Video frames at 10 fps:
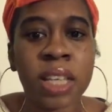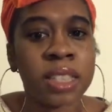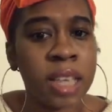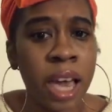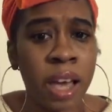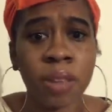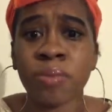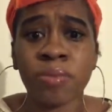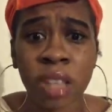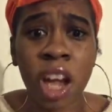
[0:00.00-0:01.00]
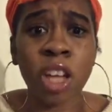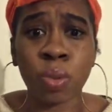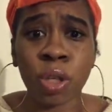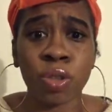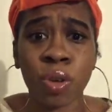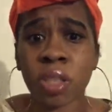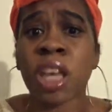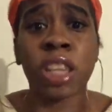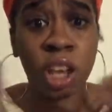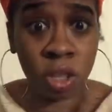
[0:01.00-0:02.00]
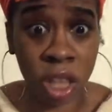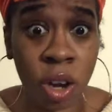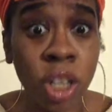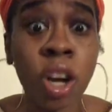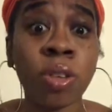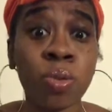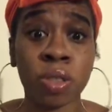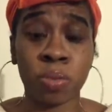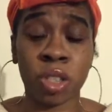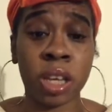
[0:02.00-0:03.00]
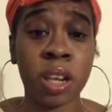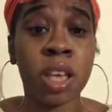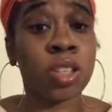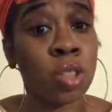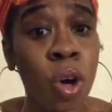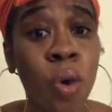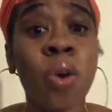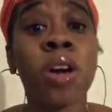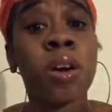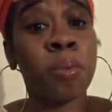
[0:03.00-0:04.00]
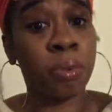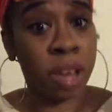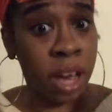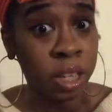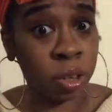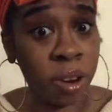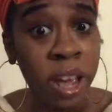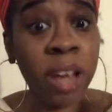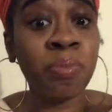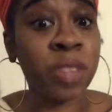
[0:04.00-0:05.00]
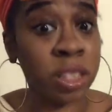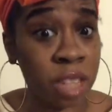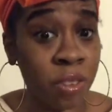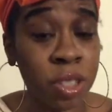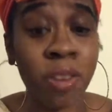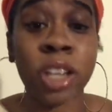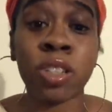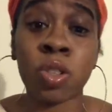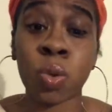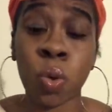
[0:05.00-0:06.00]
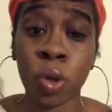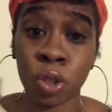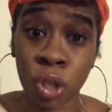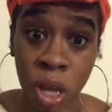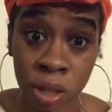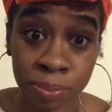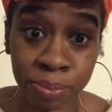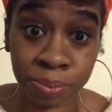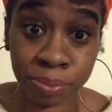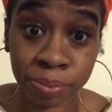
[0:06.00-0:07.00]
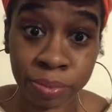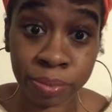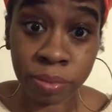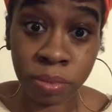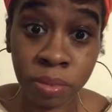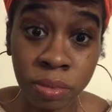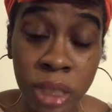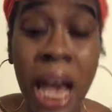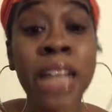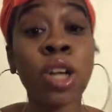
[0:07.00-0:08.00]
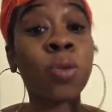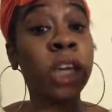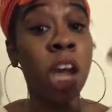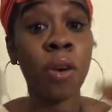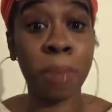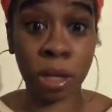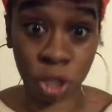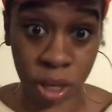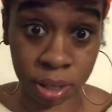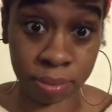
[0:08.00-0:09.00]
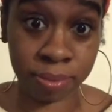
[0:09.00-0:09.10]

Yeah, they are Twitter trolls. They're going to go through some shit. So, Breonna Gray and David Serrata, this is towards y'all. I don't care about y'all.